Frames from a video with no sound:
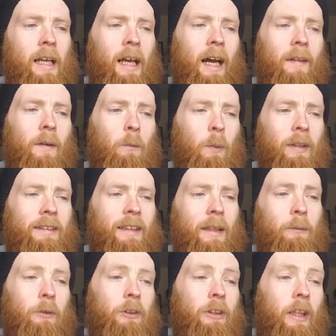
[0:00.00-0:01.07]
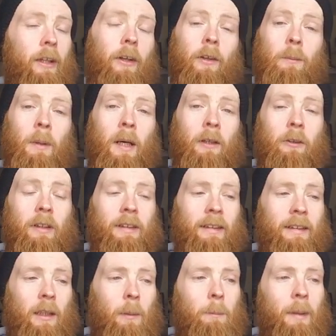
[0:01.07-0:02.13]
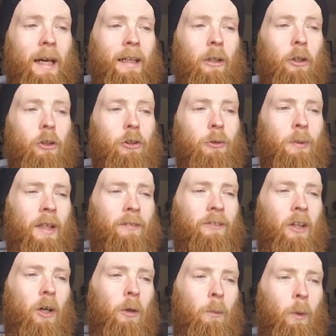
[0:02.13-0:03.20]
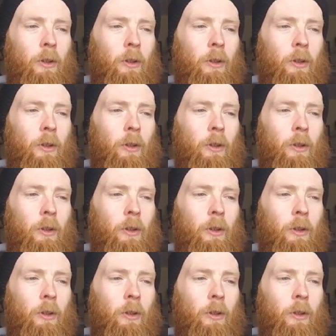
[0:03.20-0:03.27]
and then Wednesday was another bike ride, this time back on Zwift, on